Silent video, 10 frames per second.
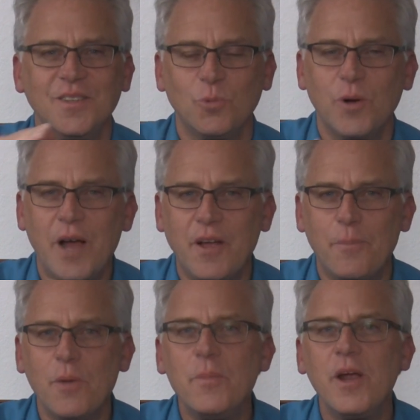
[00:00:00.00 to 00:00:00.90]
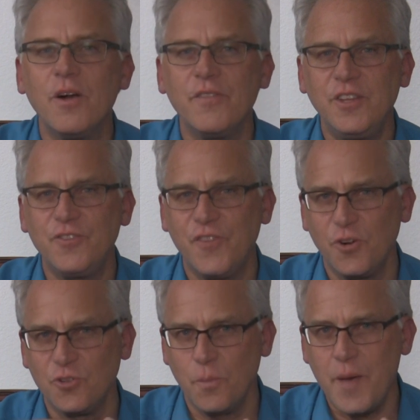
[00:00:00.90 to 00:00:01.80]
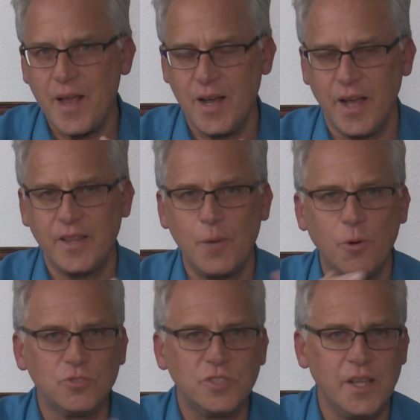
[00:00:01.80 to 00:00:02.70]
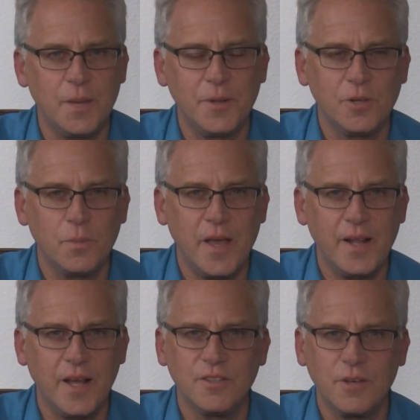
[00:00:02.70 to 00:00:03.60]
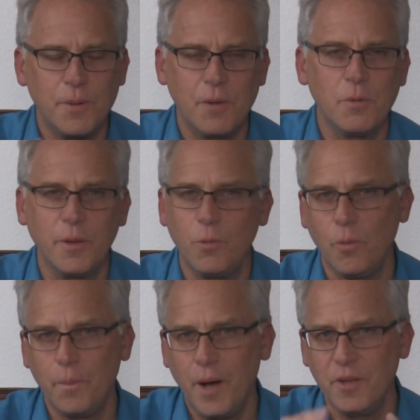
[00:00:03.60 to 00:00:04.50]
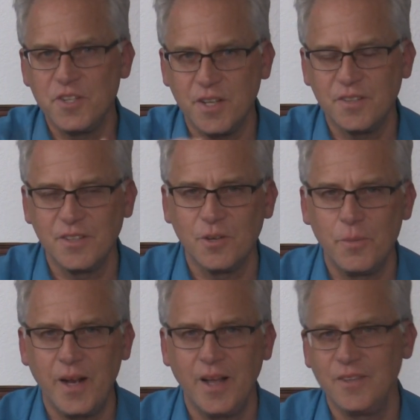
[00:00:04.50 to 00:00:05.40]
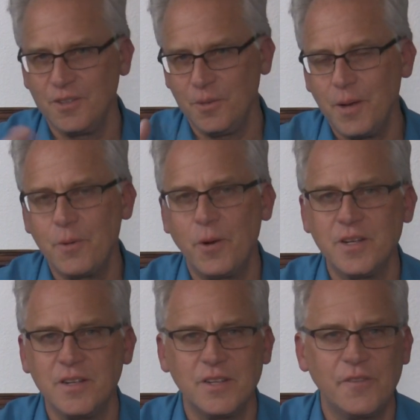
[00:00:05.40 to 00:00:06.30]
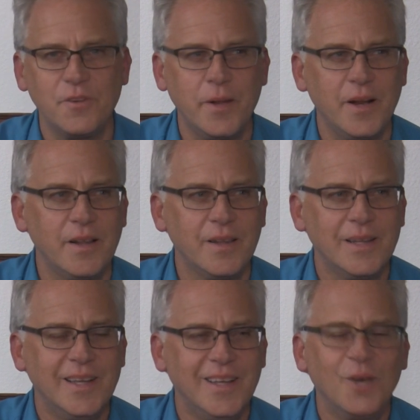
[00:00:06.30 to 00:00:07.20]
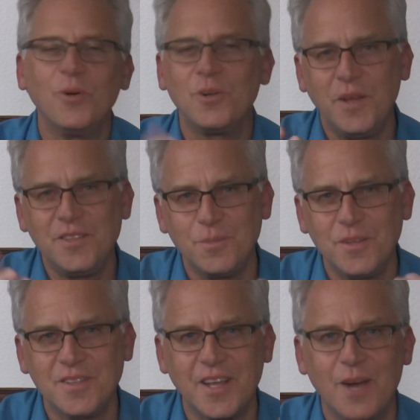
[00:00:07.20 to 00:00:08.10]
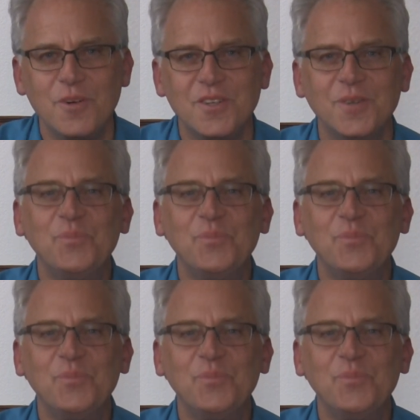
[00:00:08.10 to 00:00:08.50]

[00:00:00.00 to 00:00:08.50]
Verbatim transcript: we're having a premiere of these photos on May 9th. They won't see them until May 9th. So I probably won't publish this until May 9th. So you're probably watching this after May 9th, which means you missed the camera show.